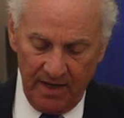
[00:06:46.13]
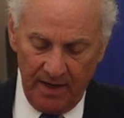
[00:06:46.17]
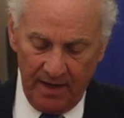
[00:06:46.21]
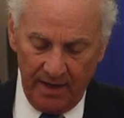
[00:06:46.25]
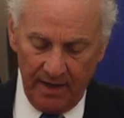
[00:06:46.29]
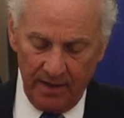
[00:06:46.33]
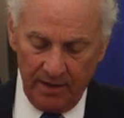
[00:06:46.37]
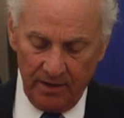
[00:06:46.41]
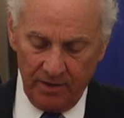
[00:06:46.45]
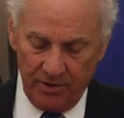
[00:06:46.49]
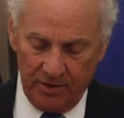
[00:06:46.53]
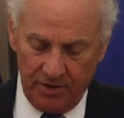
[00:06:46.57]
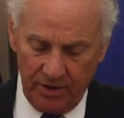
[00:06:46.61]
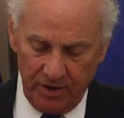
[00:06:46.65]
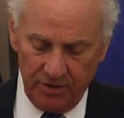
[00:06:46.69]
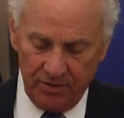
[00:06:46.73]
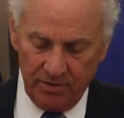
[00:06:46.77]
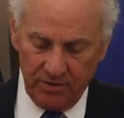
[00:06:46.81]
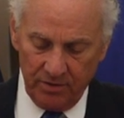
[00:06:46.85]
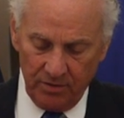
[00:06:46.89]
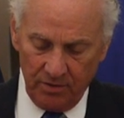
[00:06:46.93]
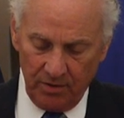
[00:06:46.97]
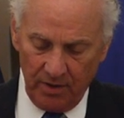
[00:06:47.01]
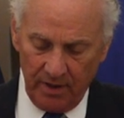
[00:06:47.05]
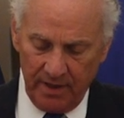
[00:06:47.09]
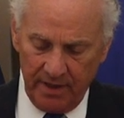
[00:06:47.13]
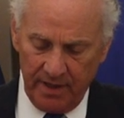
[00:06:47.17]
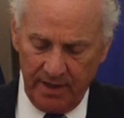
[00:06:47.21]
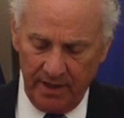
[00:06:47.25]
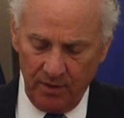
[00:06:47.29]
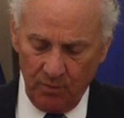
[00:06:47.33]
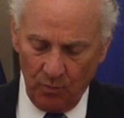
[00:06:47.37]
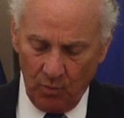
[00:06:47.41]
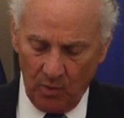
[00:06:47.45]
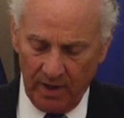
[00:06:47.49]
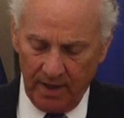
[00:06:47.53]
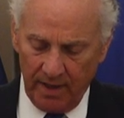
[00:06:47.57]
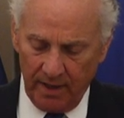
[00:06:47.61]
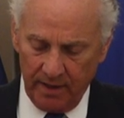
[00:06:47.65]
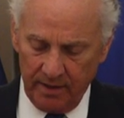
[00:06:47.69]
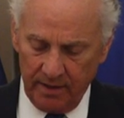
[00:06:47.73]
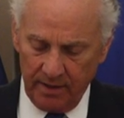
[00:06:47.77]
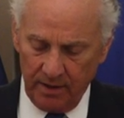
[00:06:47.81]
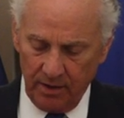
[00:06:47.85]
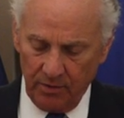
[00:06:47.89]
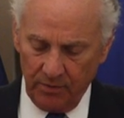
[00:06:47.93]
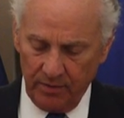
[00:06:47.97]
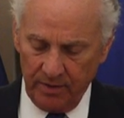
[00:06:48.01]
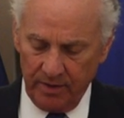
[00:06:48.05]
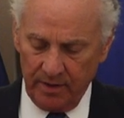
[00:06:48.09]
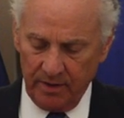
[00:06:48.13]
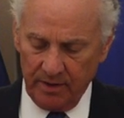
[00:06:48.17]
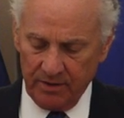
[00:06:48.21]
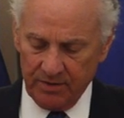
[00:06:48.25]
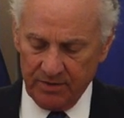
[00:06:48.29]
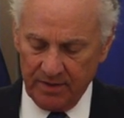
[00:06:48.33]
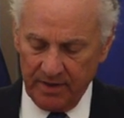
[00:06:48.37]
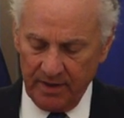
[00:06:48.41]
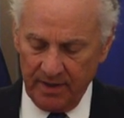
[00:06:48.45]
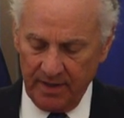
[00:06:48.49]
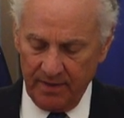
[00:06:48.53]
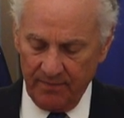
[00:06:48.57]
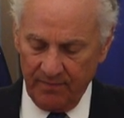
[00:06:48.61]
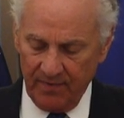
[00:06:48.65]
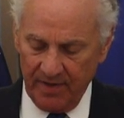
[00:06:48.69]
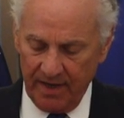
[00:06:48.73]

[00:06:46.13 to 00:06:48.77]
and additional lane widening on Interstate